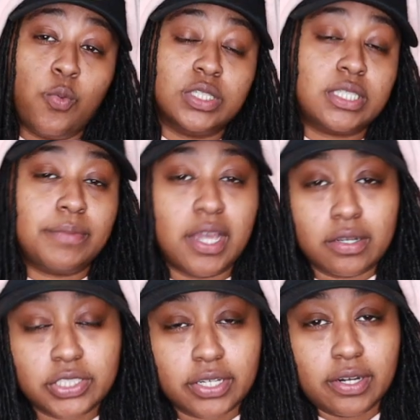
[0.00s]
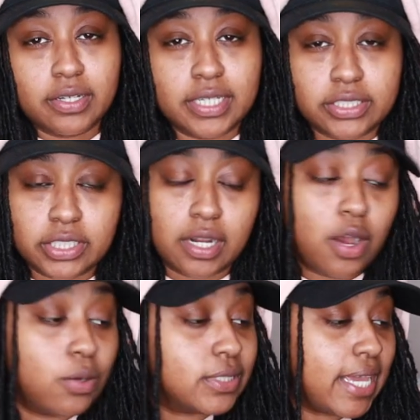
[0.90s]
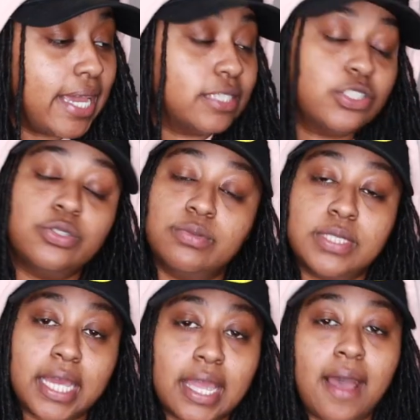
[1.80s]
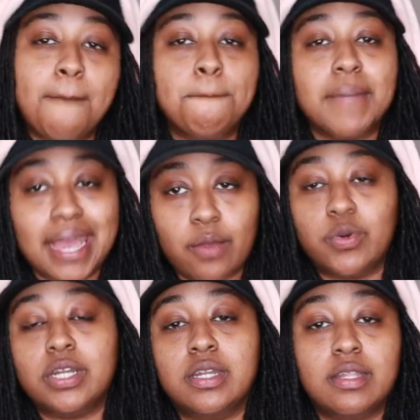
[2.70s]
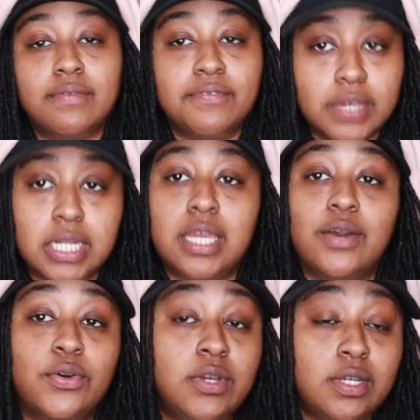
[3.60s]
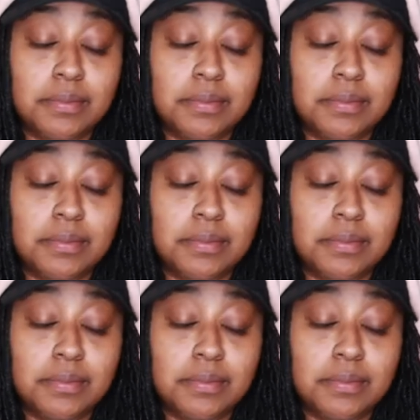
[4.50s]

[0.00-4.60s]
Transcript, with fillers: What's up y'all, it's your girl Nick G the host and today I'm back with another video.